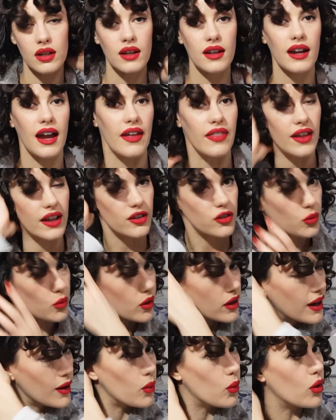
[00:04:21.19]
and that's what
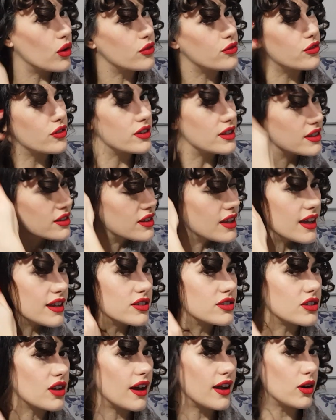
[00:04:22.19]
I want for this
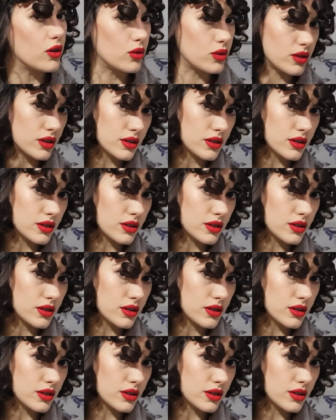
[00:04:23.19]
hairstyle.